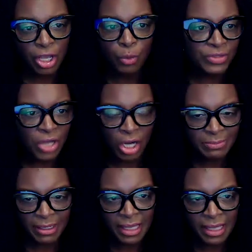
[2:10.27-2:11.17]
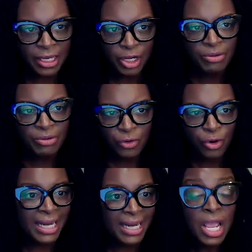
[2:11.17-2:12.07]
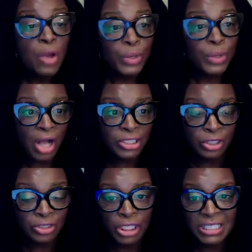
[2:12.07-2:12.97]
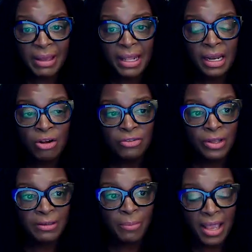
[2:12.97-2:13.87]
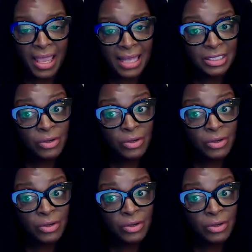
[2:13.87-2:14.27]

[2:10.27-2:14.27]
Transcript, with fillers: We've talked about that here before, and we also talked about it over on the podcast.